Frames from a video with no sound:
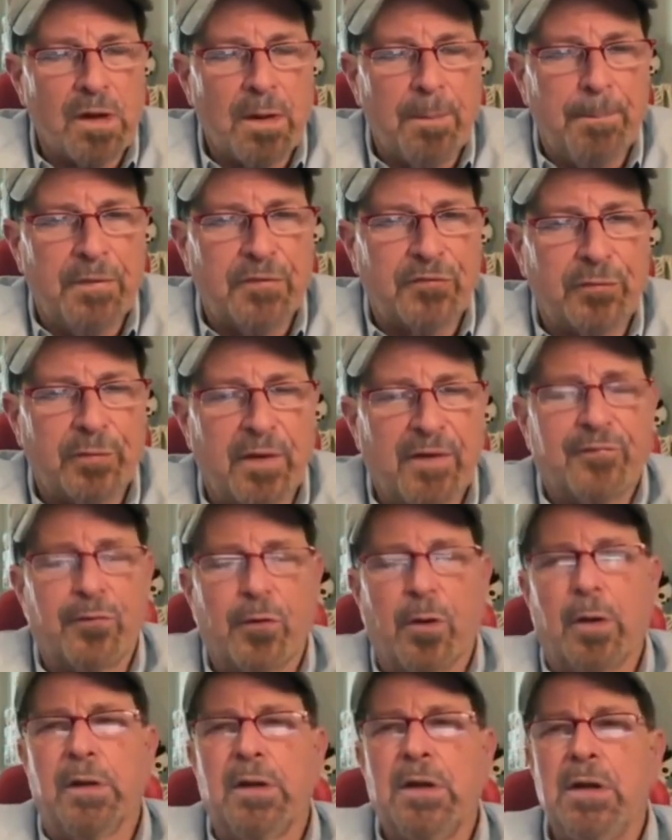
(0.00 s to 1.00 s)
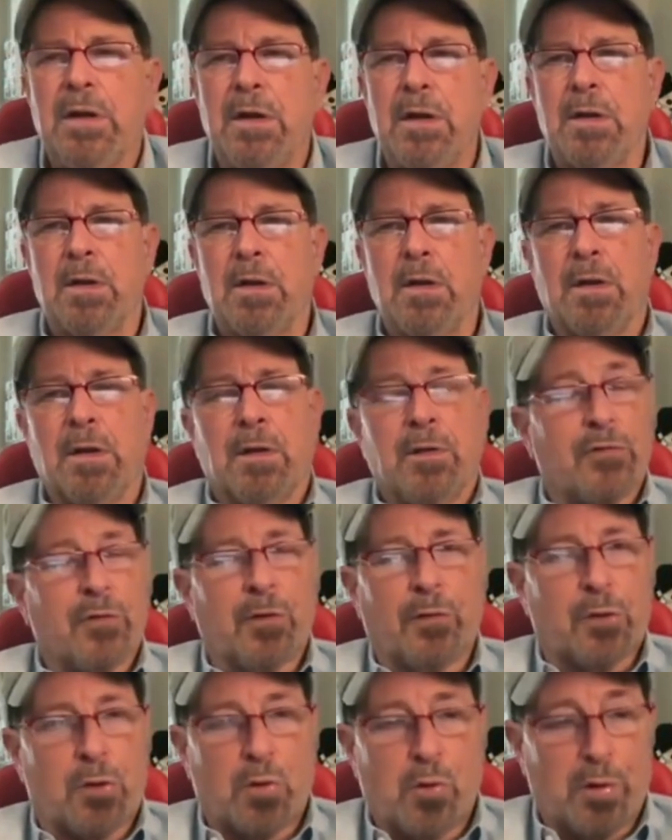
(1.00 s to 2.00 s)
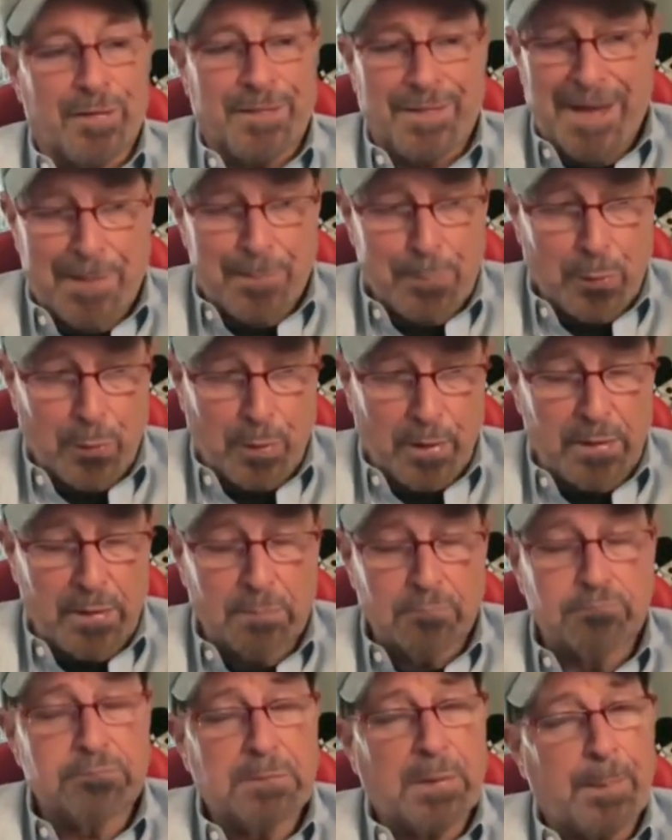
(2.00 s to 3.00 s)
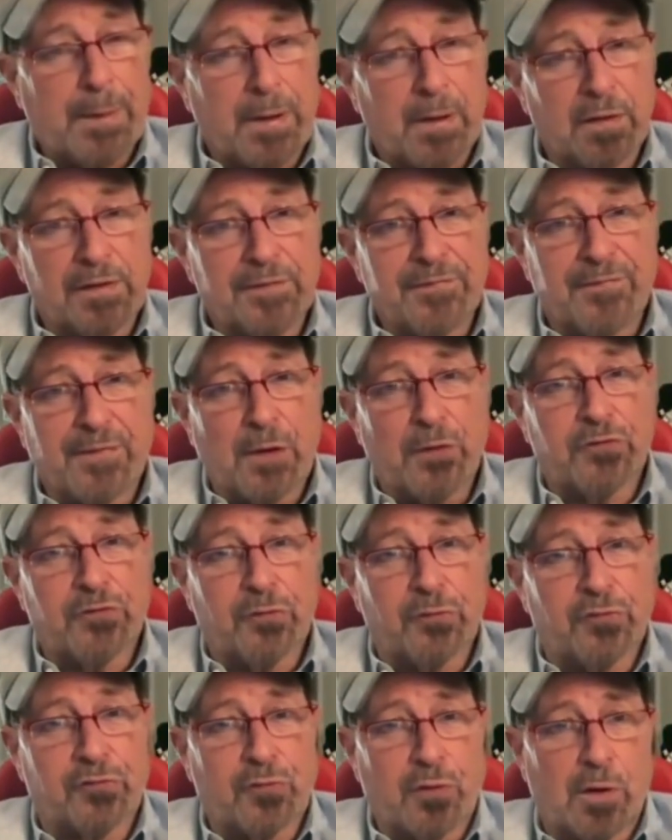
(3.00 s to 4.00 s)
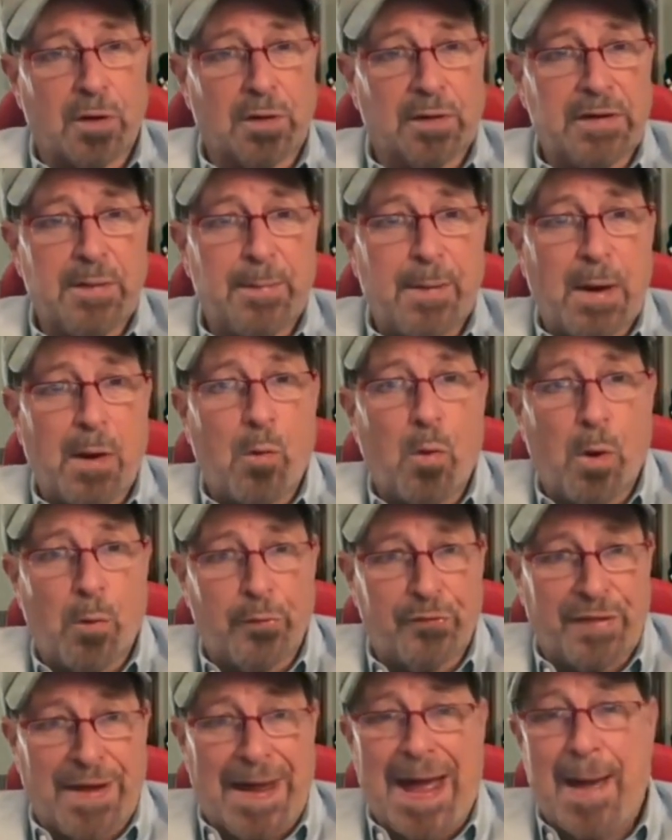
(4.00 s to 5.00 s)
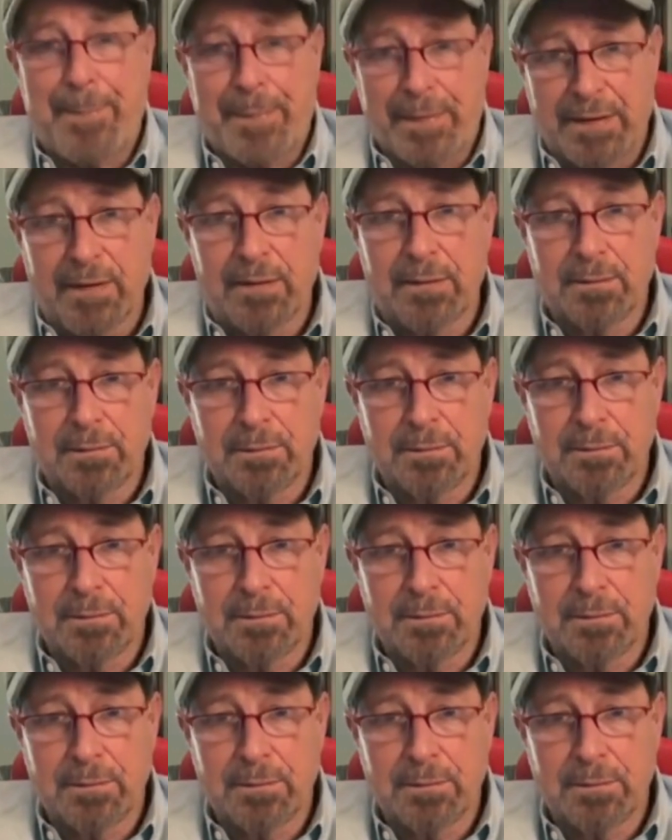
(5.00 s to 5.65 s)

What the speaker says: Mr. Ephron. So the court at that point apparently felt so strongly about what was happening,